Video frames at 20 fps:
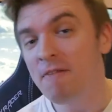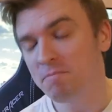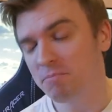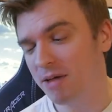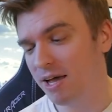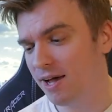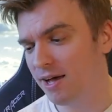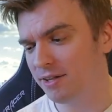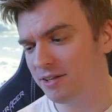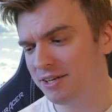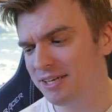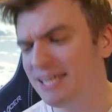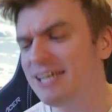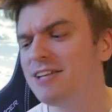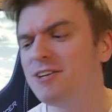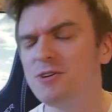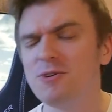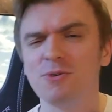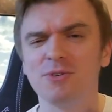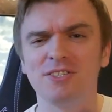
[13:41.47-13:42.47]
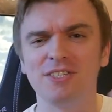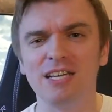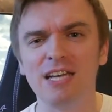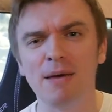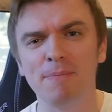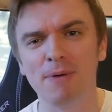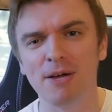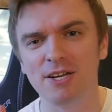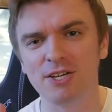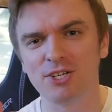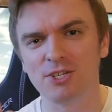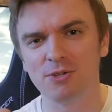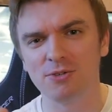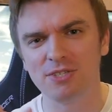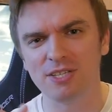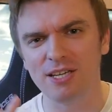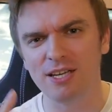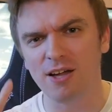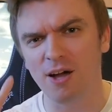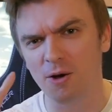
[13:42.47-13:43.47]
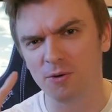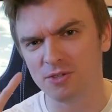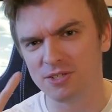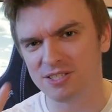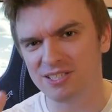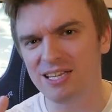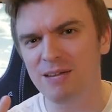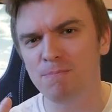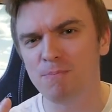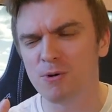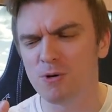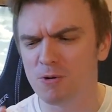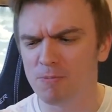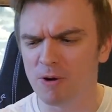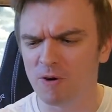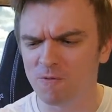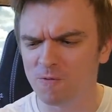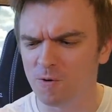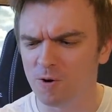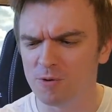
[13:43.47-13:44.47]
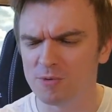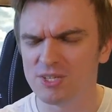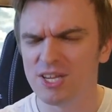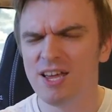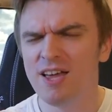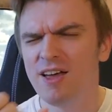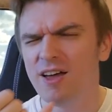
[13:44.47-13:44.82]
And I did use Cinebench to see how the CPU performs,